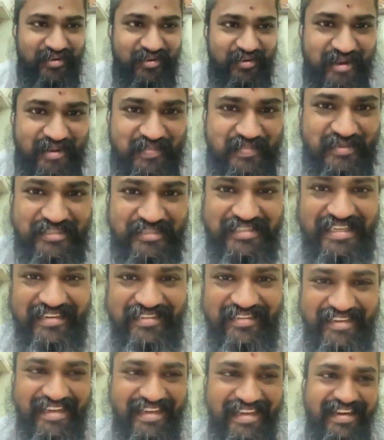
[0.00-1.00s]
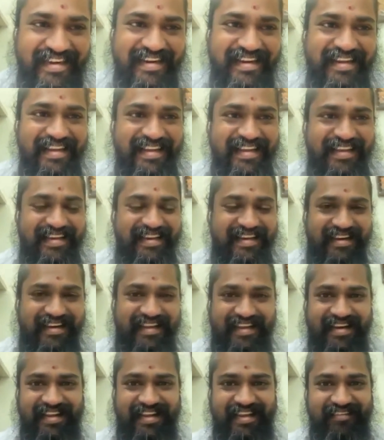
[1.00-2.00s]
for your input, sir. We are
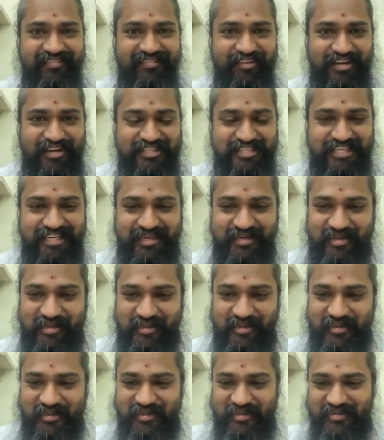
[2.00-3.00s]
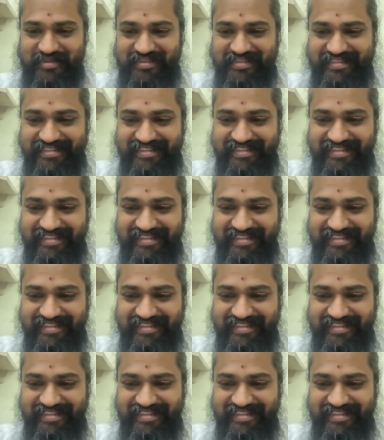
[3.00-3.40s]
really fortunate to